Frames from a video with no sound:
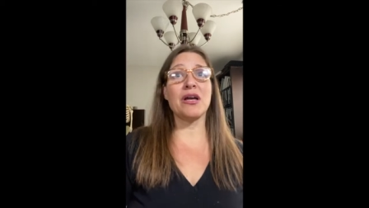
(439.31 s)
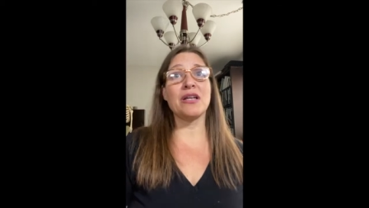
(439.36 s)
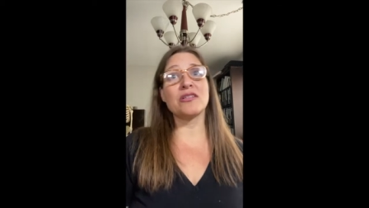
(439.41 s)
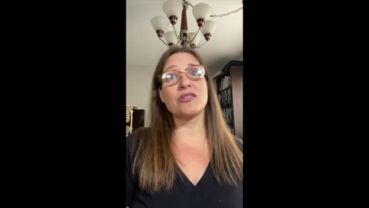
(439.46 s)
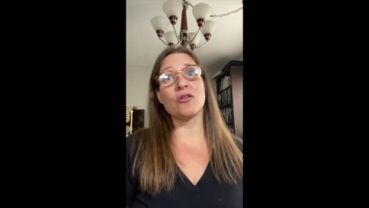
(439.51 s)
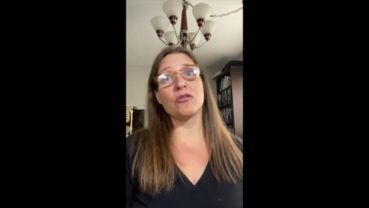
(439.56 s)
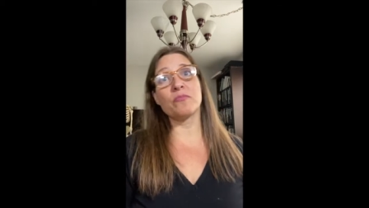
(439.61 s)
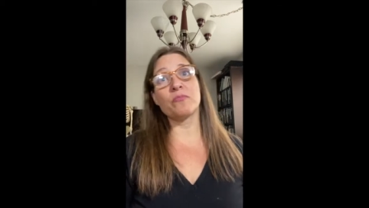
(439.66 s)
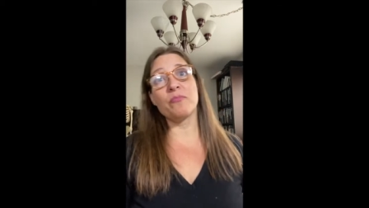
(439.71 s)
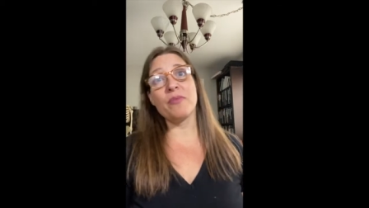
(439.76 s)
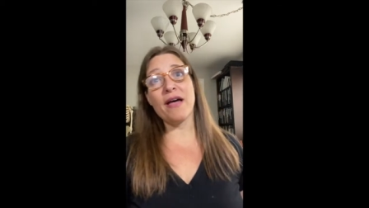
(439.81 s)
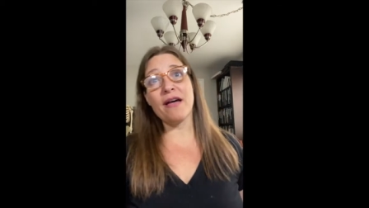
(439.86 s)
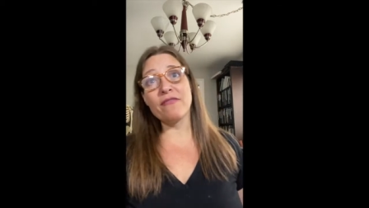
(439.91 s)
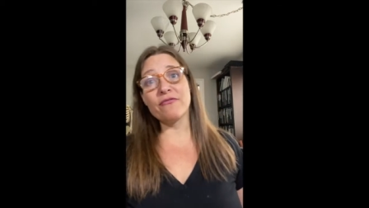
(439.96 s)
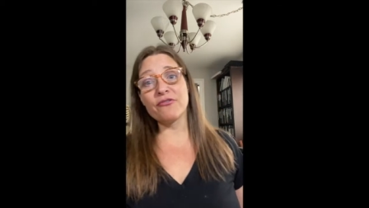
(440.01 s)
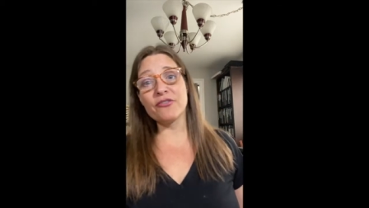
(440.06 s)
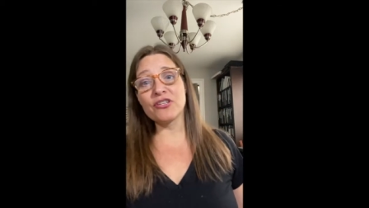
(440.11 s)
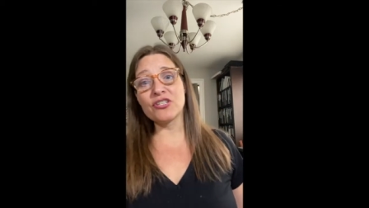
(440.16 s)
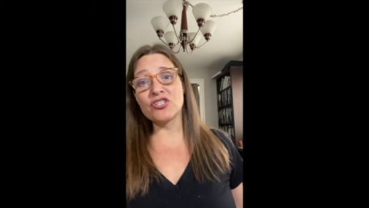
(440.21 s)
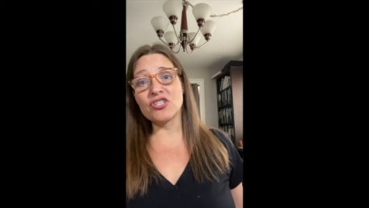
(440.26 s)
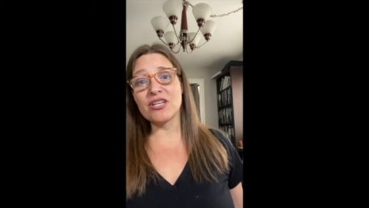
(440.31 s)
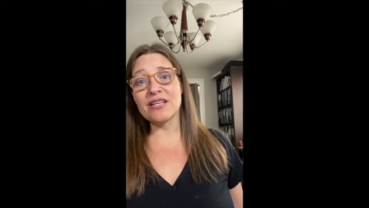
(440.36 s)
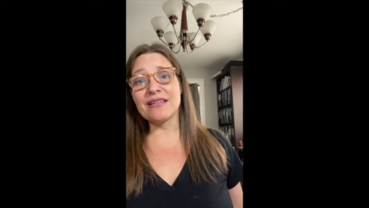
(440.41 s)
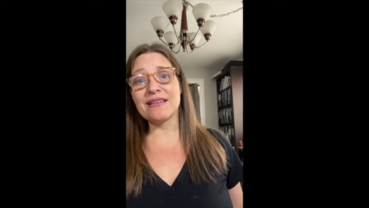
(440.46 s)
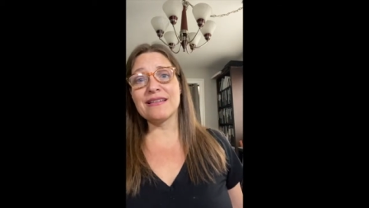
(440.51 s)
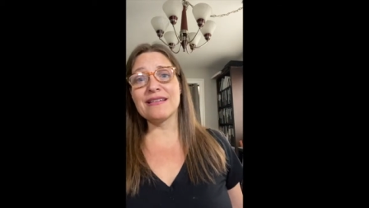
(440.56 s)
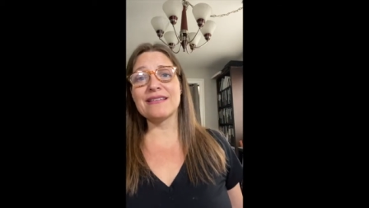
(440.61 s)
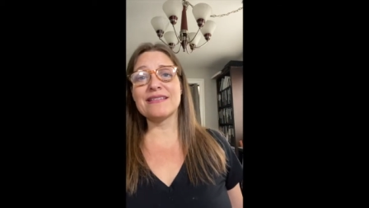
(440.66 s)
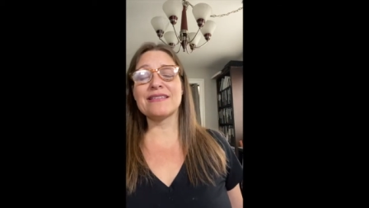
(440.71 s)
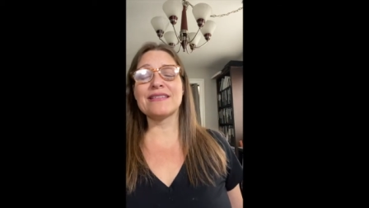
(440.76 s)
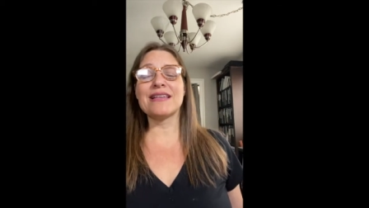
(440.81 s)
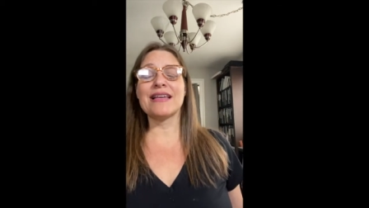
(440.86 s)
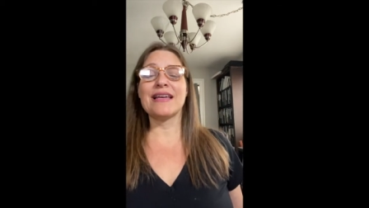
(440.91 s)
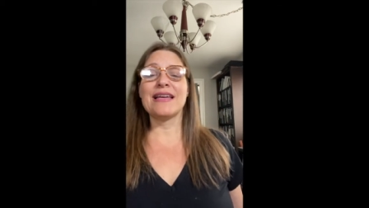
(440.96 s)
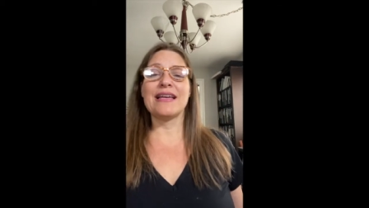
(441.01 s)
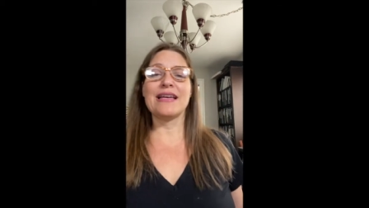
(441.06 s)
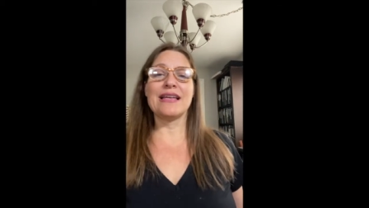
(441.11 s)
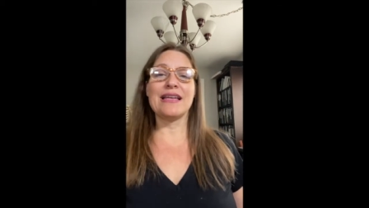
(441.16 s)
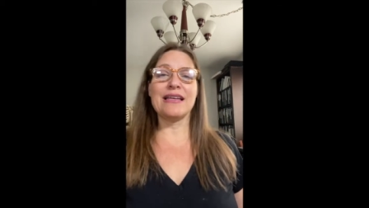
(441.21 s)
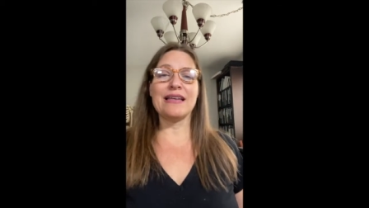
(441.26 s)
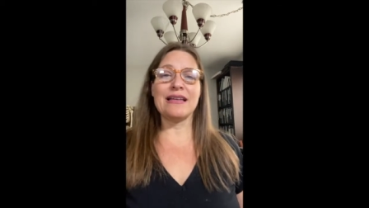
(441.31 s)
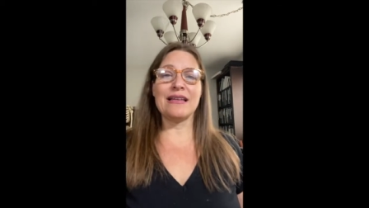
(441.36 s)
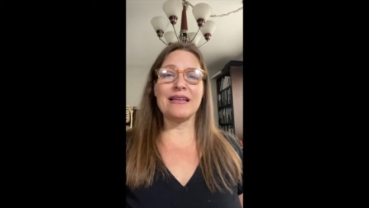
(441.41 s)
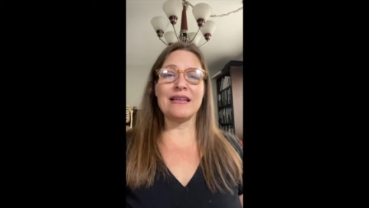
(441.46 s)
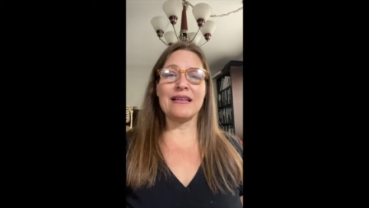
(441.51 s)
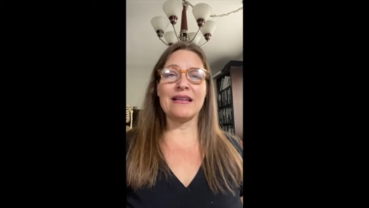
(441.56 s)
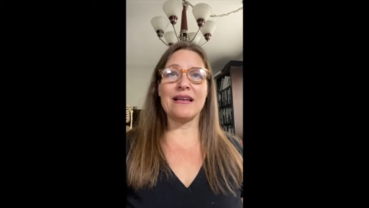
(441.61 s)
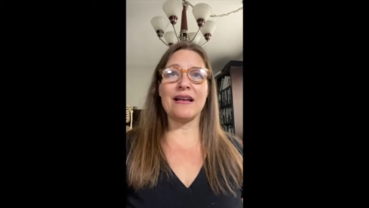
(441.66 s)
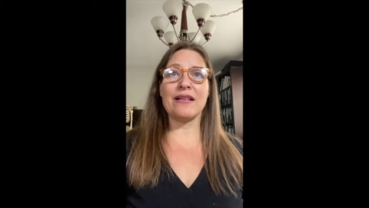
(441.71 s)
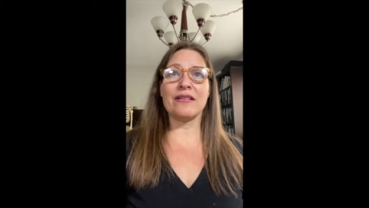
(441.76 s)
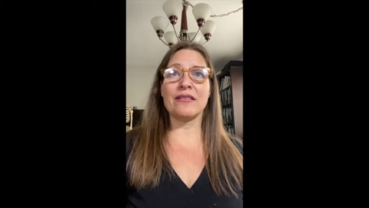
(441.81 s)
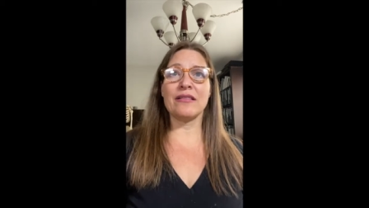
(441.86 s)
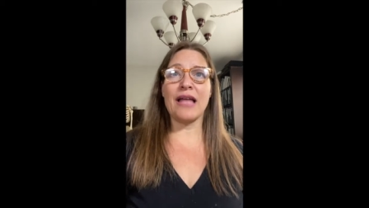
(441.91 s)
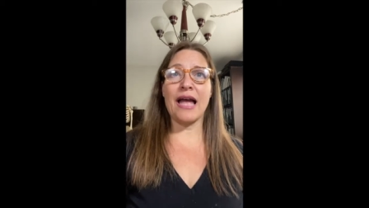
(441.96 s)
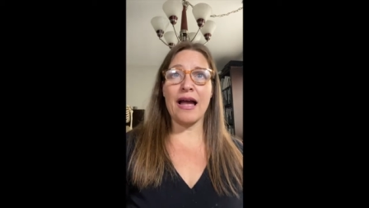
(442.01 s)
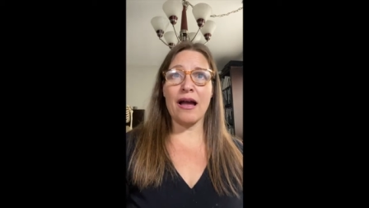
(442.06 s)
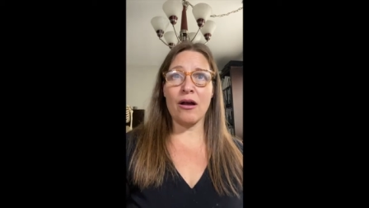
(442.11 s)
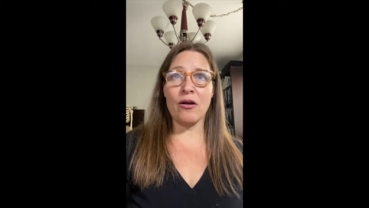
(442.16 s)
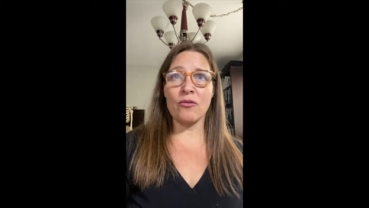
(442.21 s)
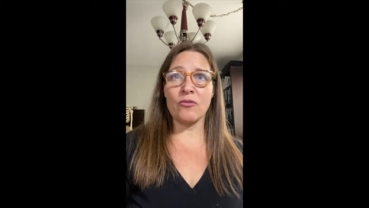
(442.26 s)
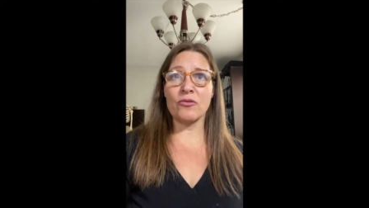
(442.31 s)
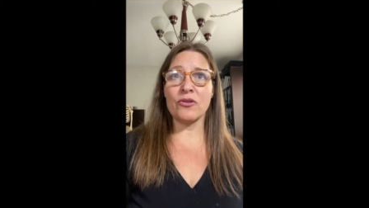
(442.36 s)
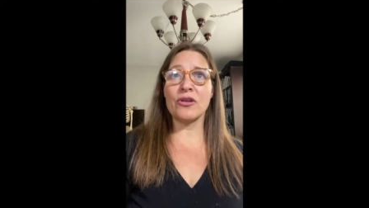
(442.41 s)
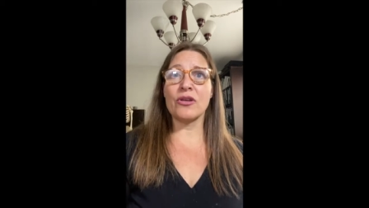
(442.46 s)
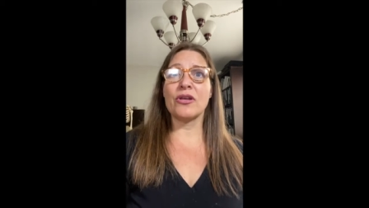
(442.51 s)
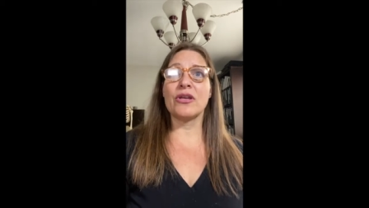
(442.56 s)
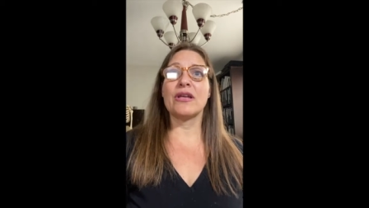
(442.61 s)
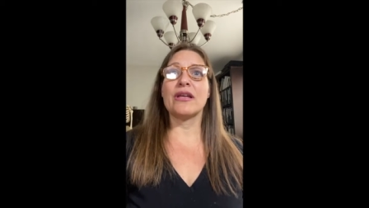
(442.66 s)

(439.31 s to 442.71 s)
adult beverages in a loud